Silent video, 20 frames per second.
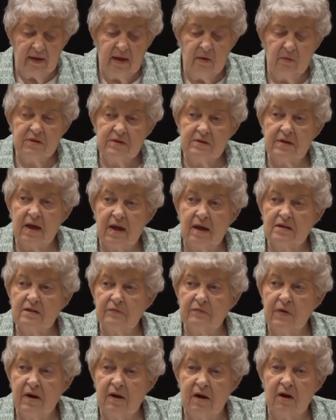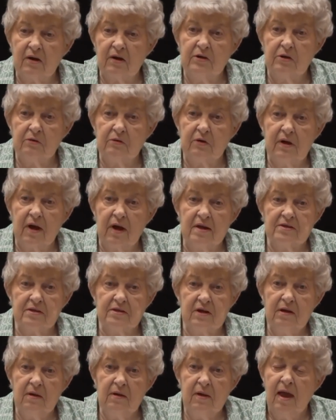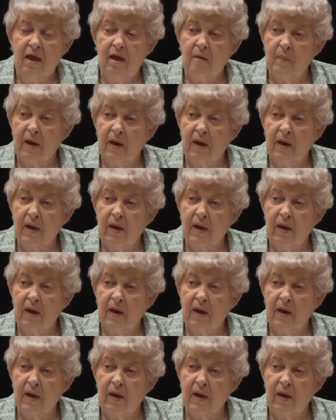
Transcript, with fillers: and he would satisfy our curiosity